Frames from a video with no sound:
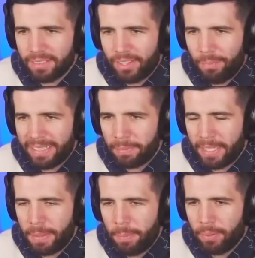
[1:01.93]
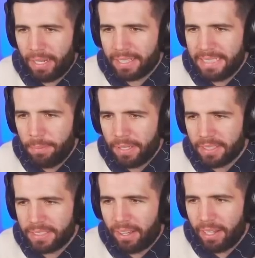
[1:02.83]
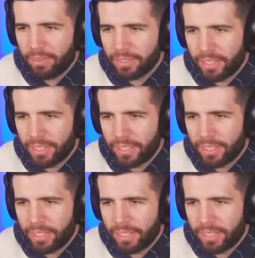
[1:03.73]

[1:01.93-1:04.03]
got matched up against people, like, similar style to